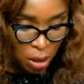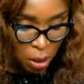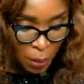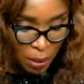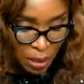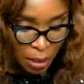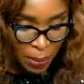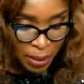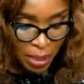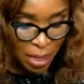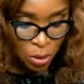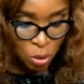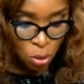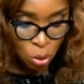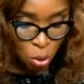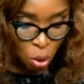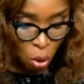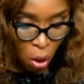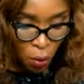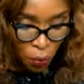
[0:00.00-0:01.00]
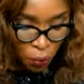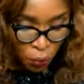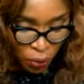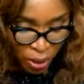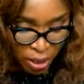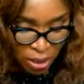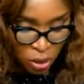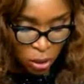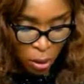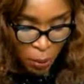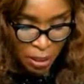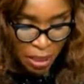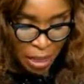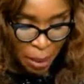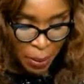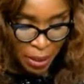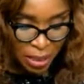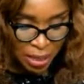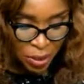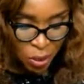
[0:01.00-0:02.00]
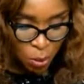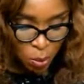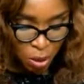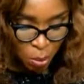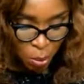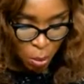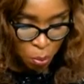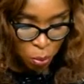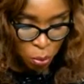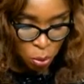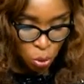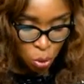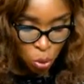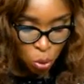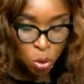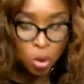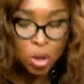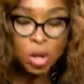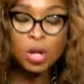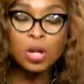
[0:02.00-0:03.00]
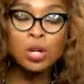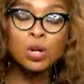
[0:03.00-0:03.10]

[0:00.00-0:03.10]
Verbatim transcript: no matter how many times you do conference, no matter how many times we say people do